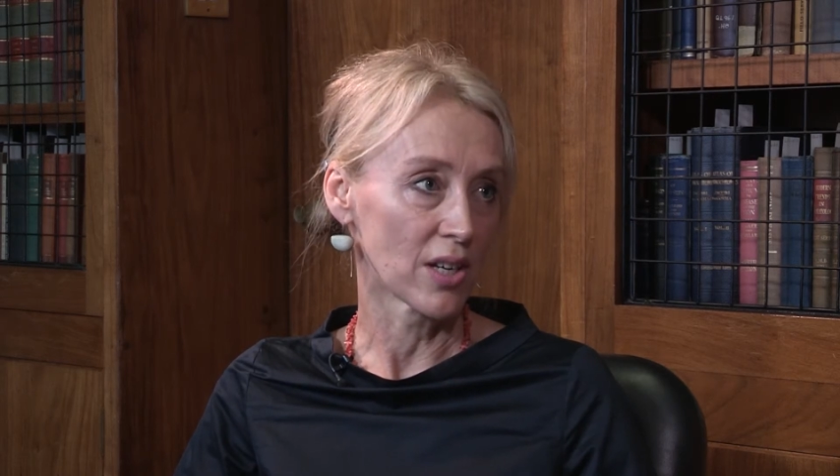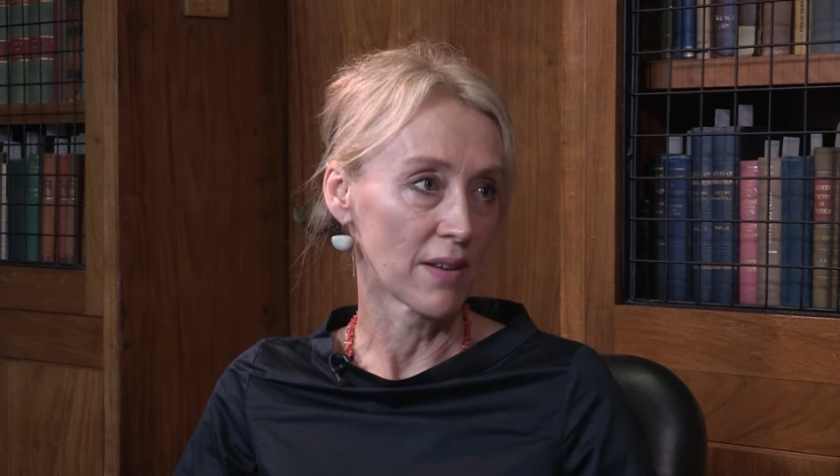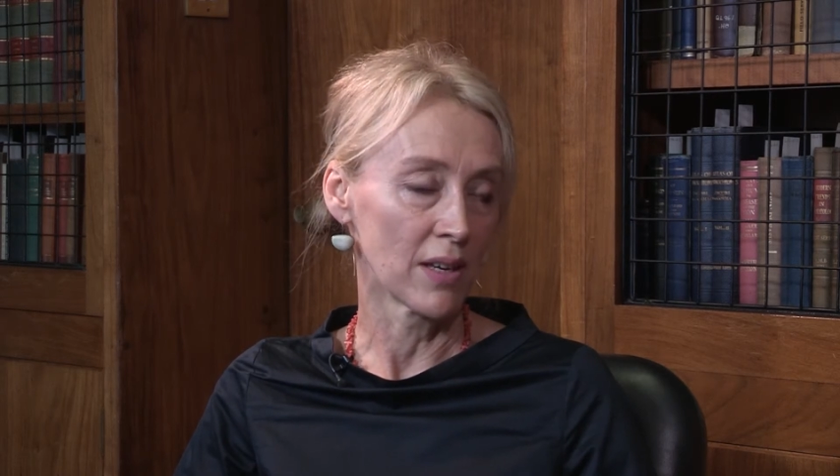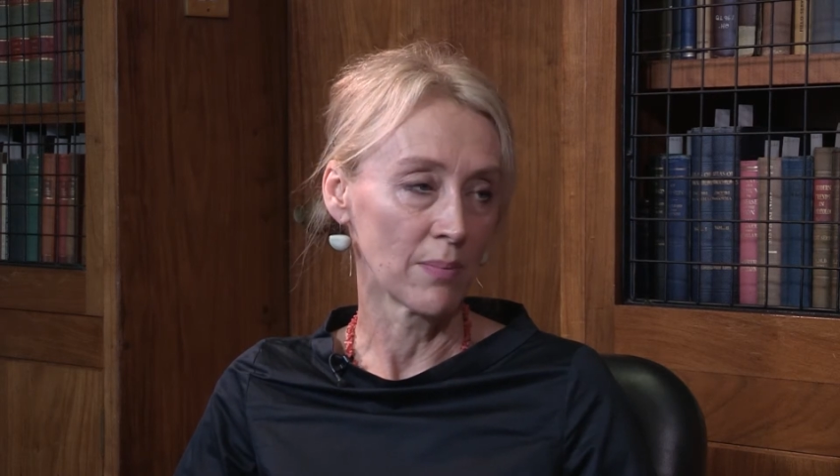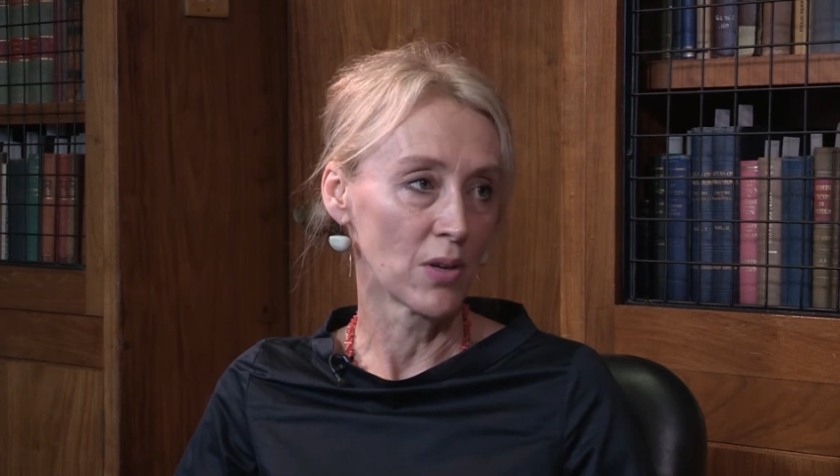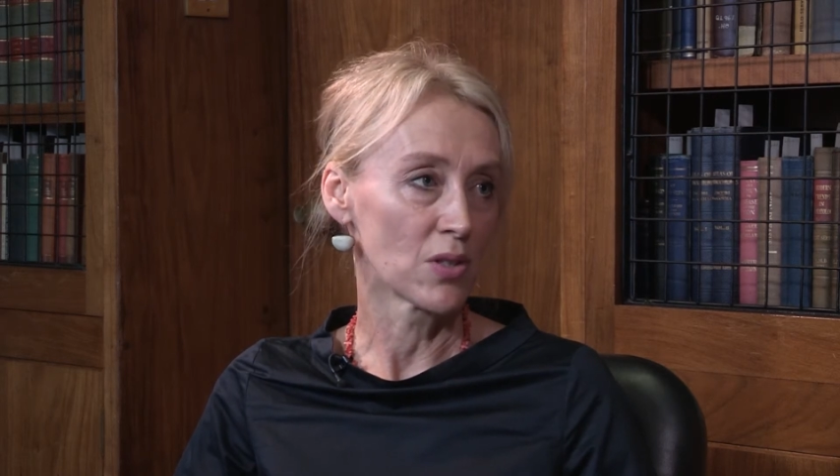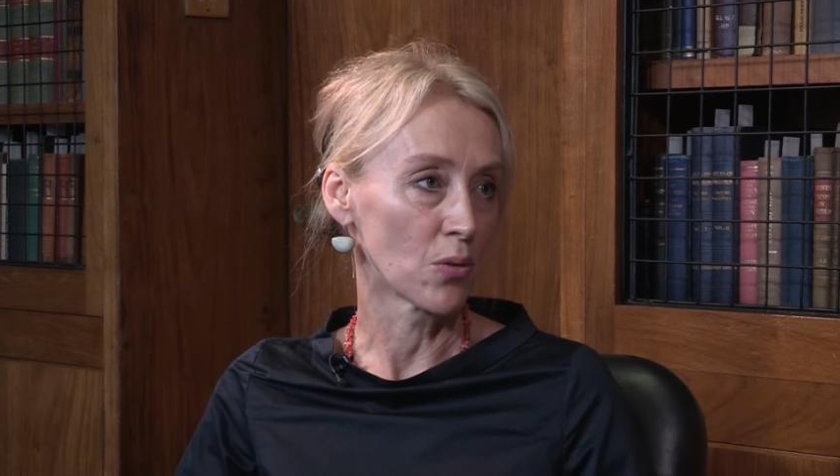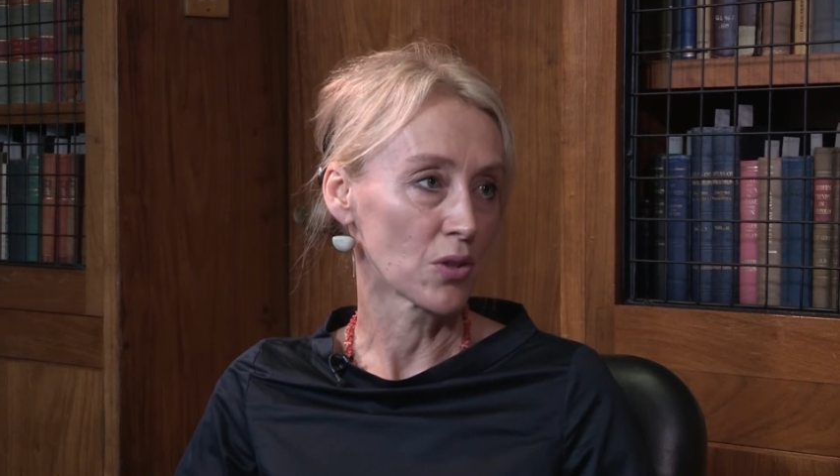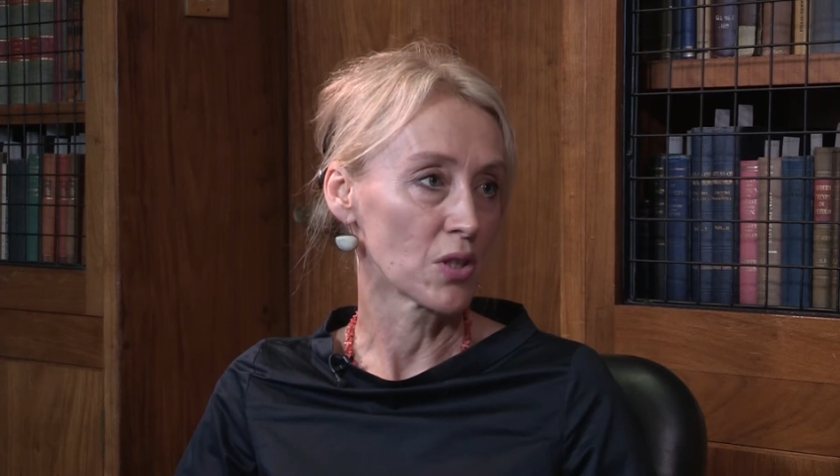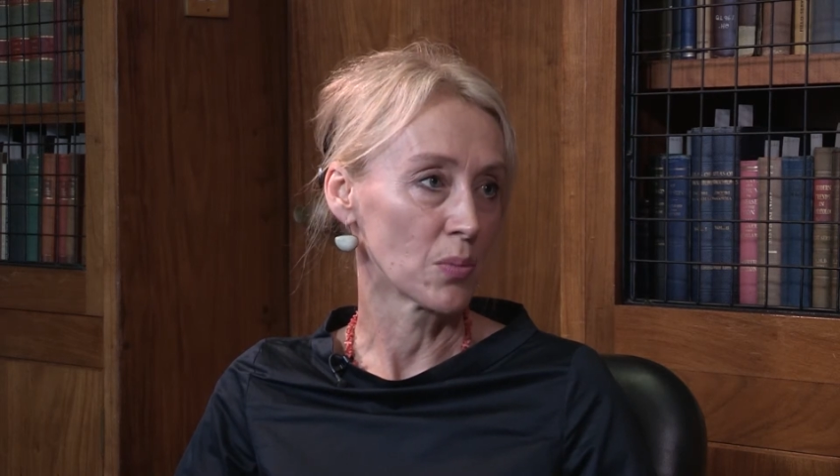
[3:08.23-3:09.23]
I think most
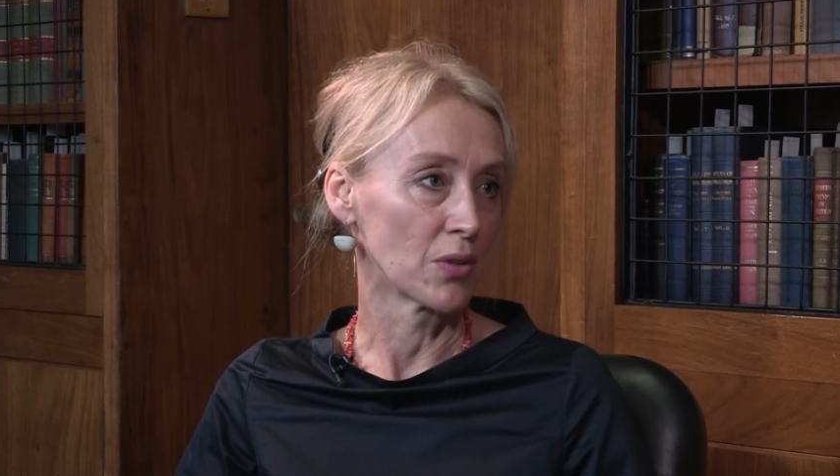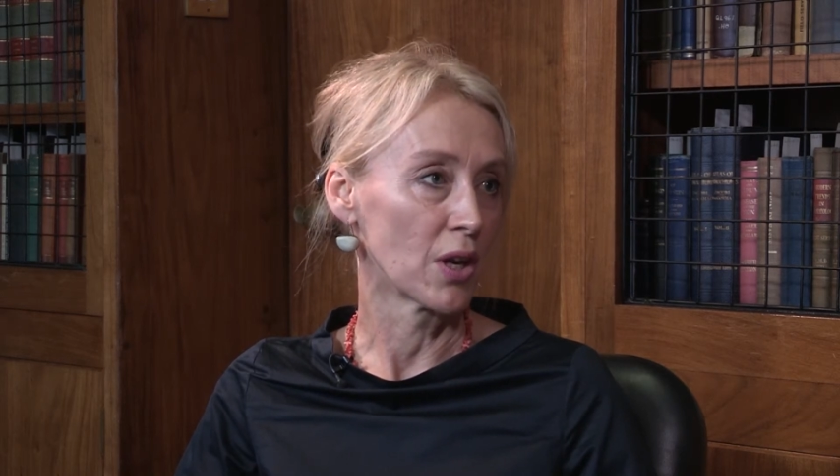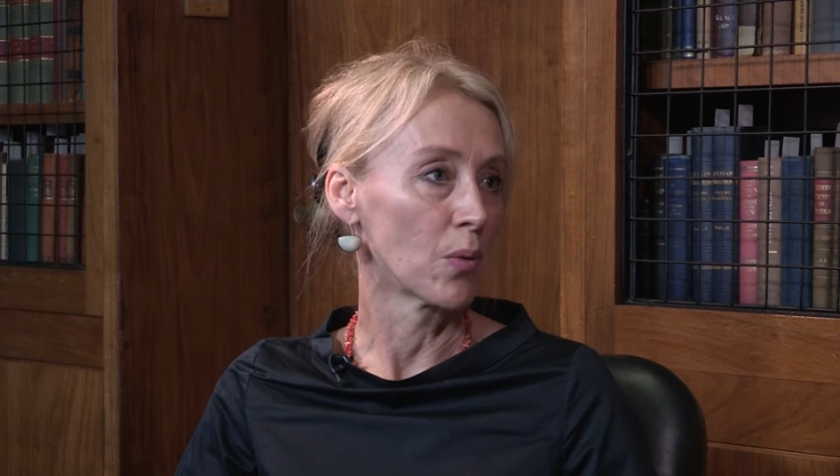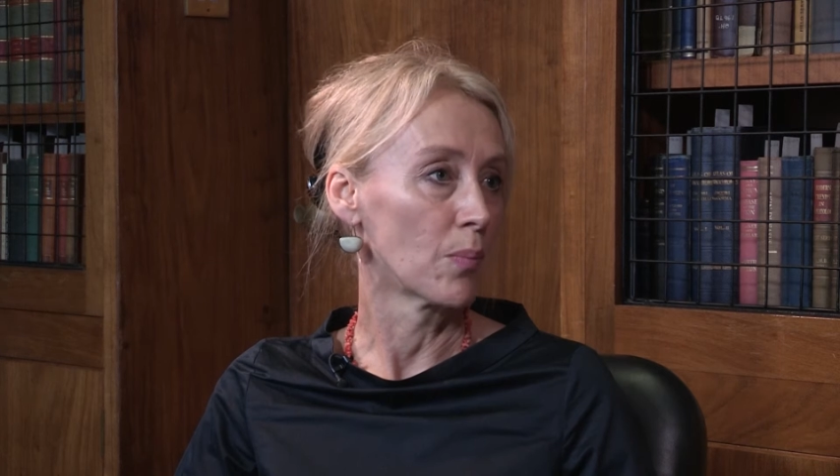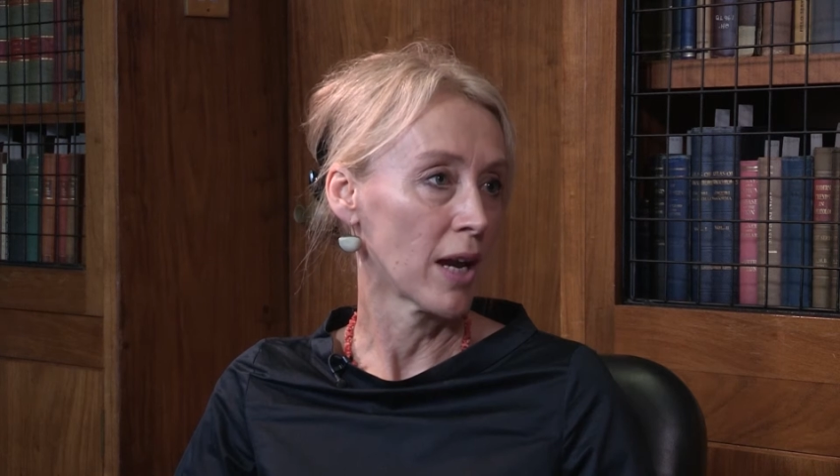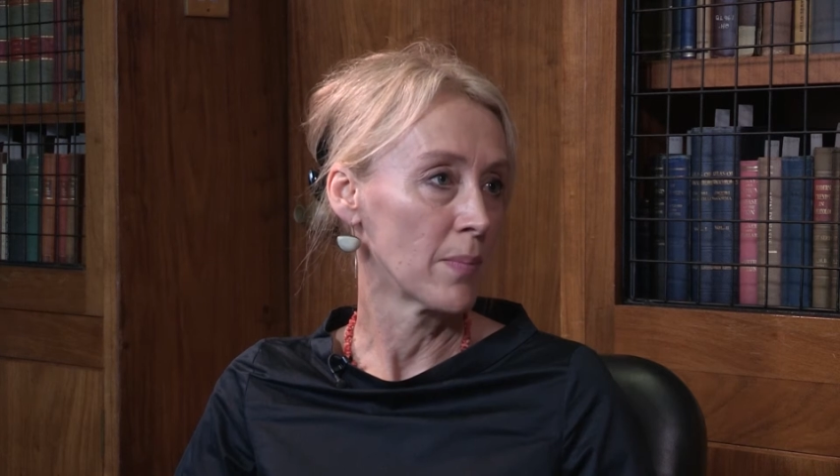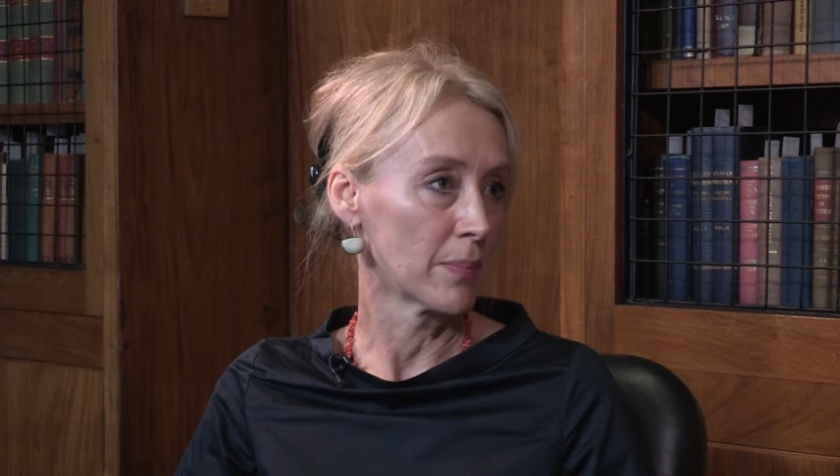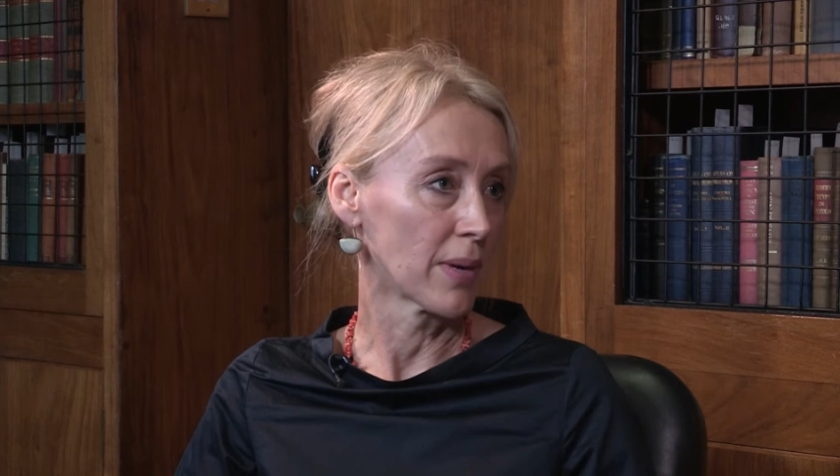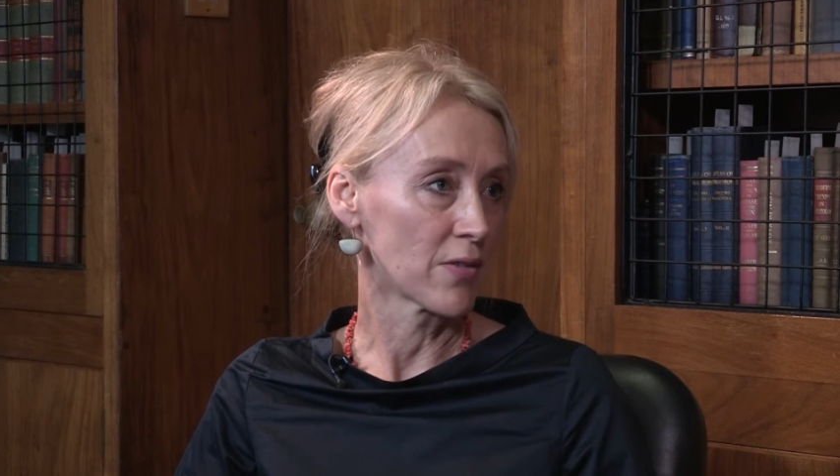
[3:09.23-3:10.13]
doctors will know what payment by